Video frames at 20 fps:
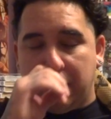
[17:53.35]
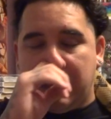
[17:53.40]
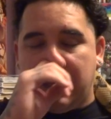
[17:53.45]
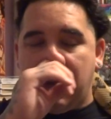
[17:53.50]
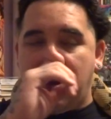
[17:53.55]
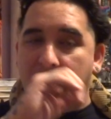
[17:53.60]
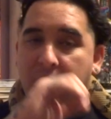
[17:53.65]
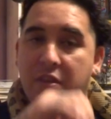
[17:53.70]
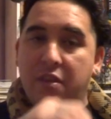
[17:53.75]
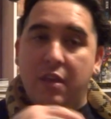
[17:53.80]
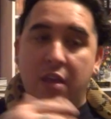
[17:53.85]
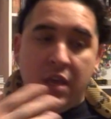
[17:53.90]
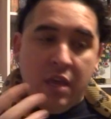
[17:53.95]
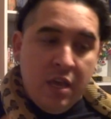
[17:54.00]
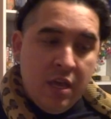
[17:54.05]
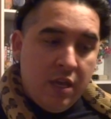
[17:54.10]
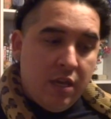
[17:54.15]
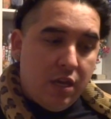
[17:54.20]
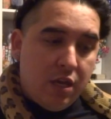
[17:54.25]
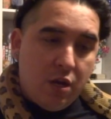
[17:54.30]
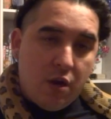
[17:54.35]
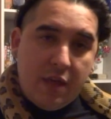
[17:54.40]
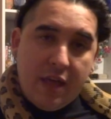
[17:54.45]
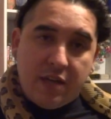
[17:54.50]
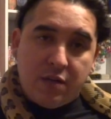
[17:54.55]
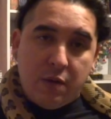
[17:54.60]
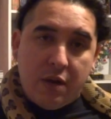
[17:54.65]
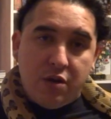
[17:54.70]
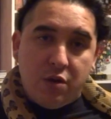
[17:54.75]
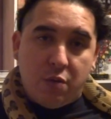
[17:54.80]
So,
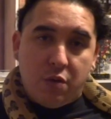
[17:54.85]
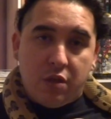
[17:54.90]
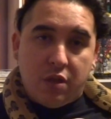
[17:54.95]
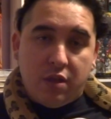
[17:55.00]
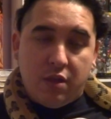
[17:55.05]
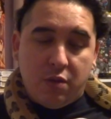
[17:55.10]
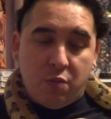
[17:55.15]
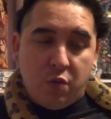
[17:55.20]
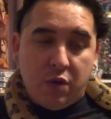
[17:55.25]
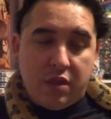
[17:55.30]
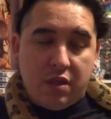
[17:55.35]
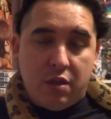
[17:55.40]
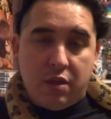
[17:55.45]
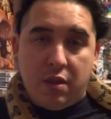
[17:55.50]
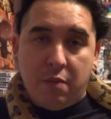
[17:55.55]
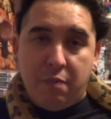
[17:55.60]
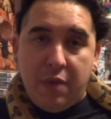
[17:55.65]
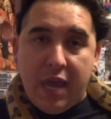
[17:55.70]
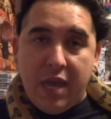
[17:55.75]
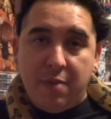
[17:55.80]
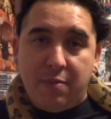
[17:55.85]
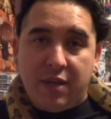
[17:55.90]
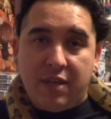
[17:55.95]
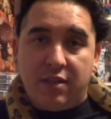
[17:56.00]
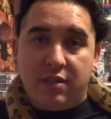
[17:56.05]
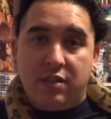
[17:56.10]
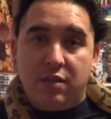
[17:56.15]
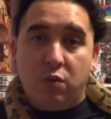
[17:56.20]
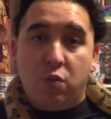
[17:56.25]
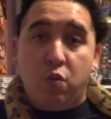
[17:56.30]
that's what I do with the
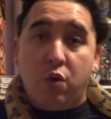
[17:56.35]
babies.